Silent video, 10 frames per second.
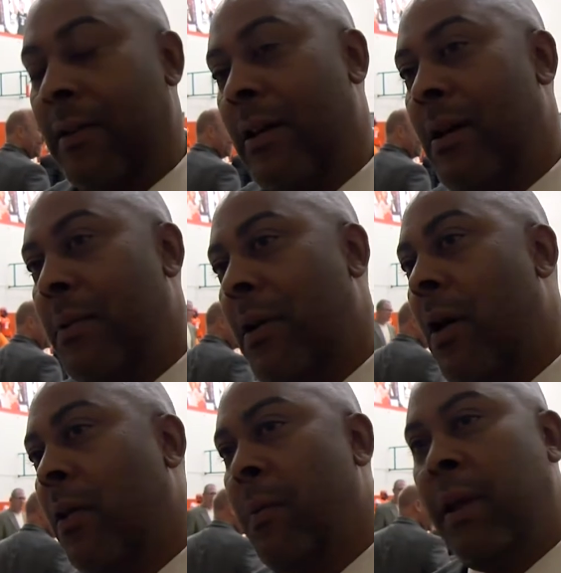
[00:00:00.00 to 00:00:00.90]
Club and
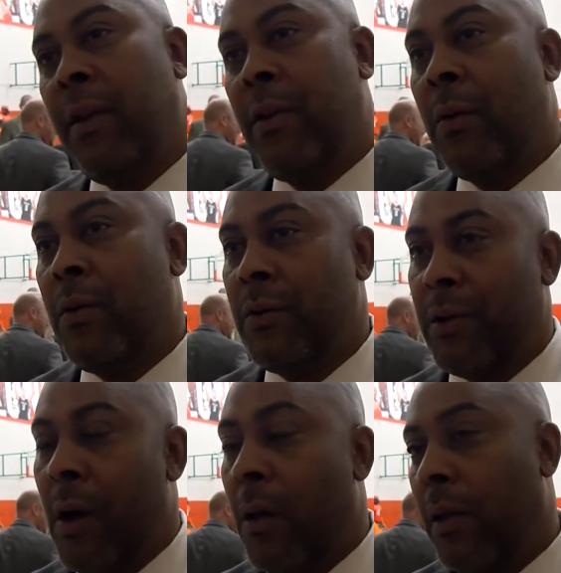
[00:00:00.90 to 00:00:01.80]
all the many
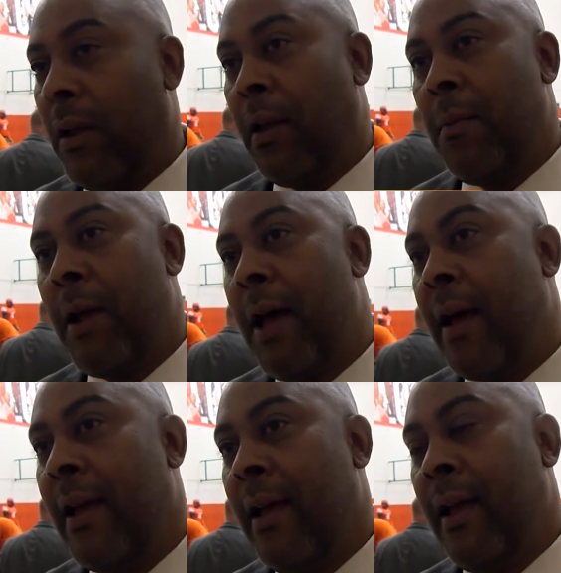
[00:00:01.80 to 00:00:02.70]
donors and all the alumni,